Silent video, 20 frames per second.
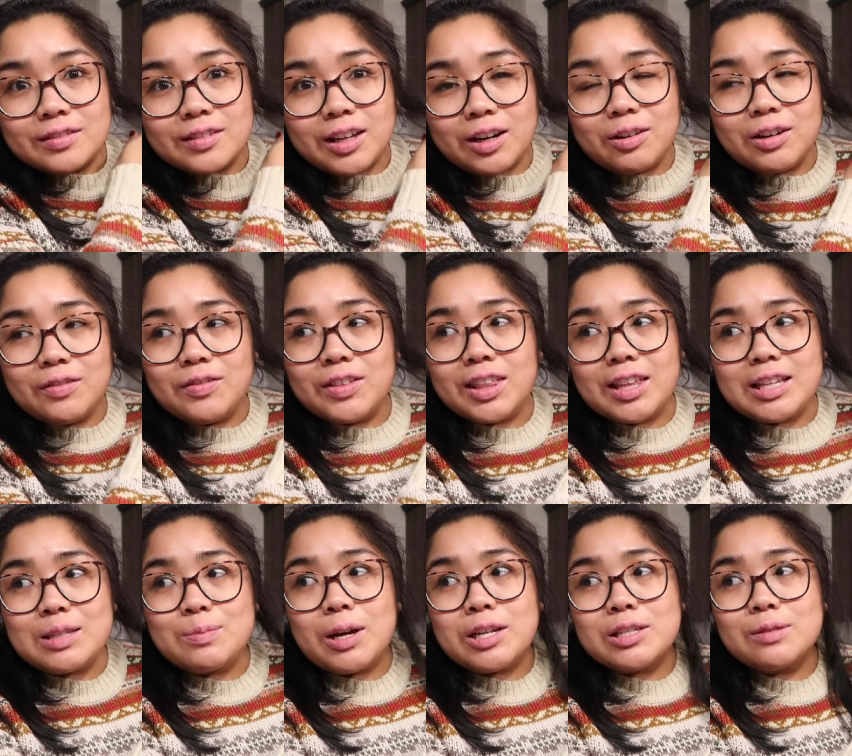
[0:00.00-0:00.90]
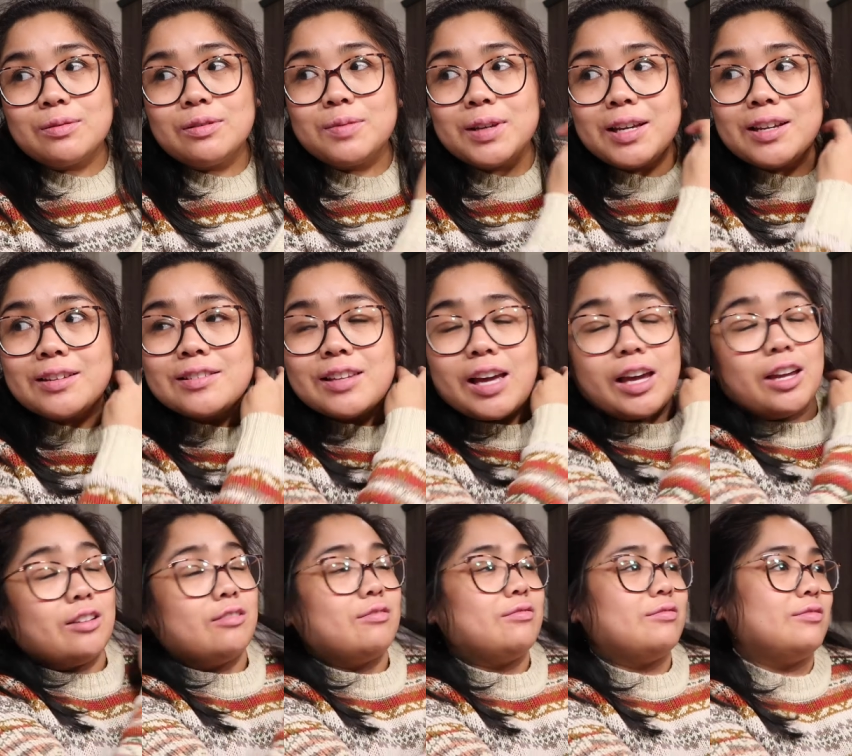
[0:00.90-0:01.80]
I don't even think that's possible because
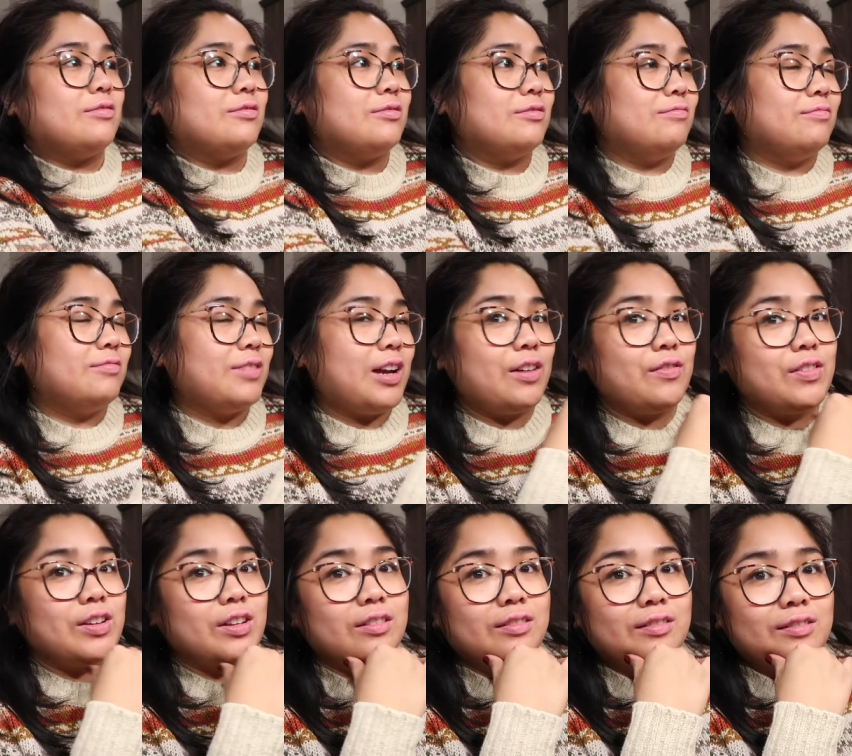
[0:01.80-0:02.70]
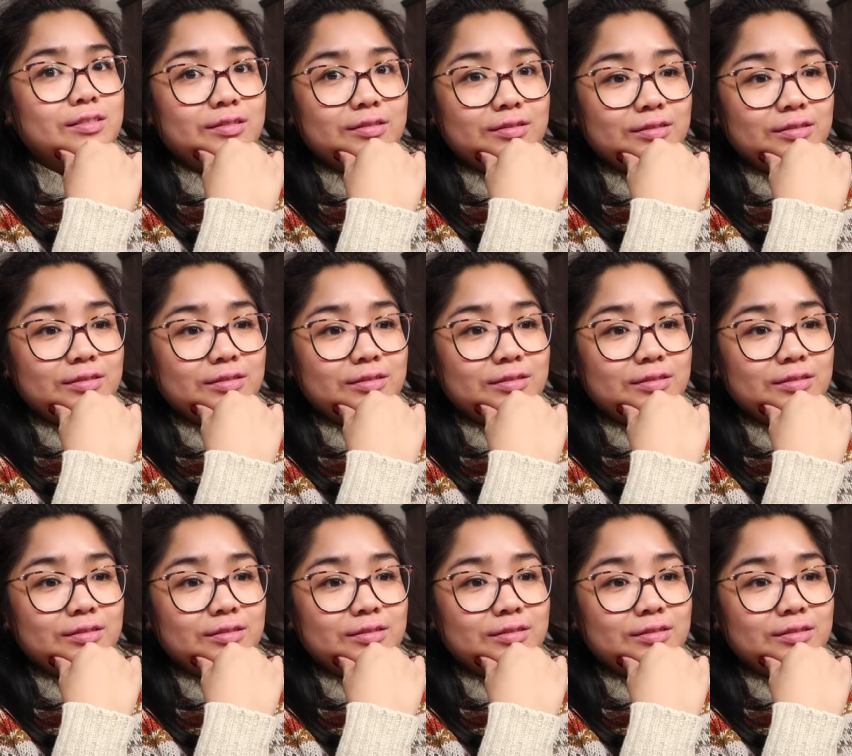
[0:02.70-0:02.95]
I have a